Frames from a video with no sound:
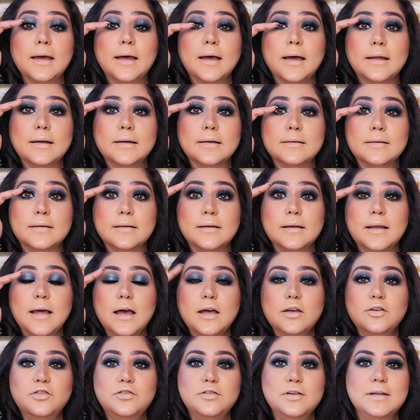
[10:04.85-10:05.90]
added the
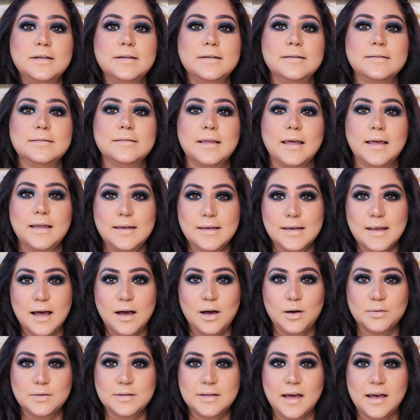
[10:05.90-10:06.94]
lashes, and
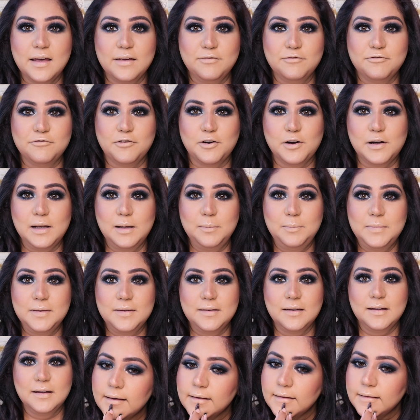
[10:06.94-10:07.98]
now time for
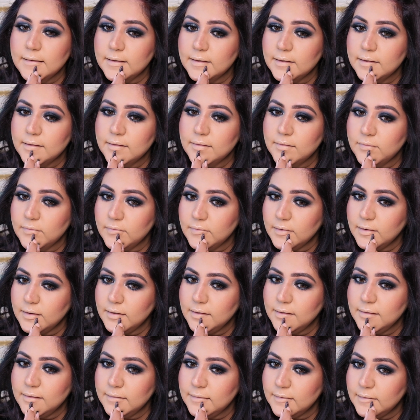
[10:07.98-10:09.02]
lipstick. And
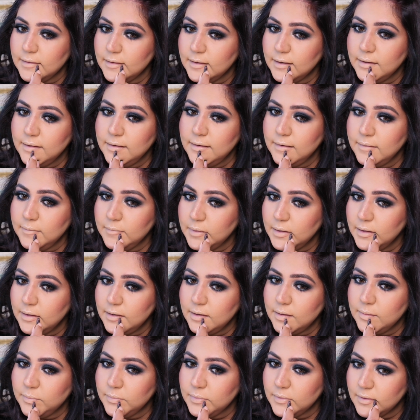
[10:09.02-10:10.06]
first, lining my
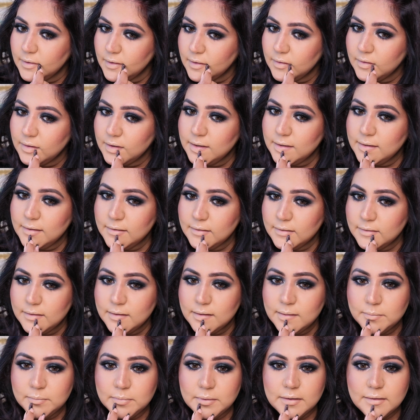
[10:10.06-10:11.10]
lips with
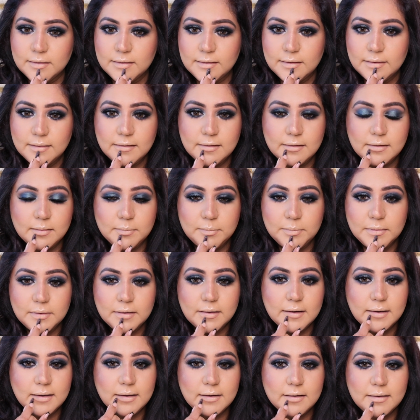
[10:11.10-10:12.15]
Huda Beauty lip
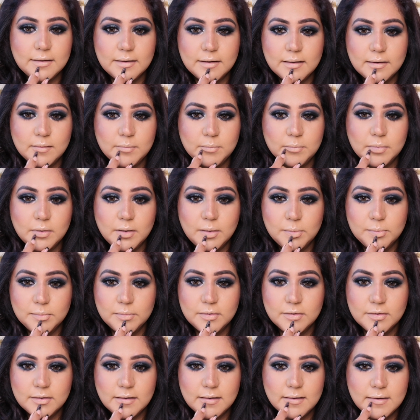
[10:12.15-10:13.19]
liner in
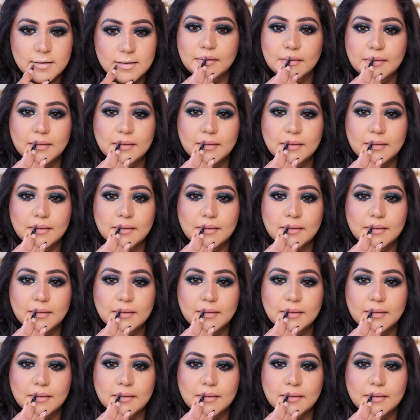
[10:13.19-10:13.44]
Bombshell.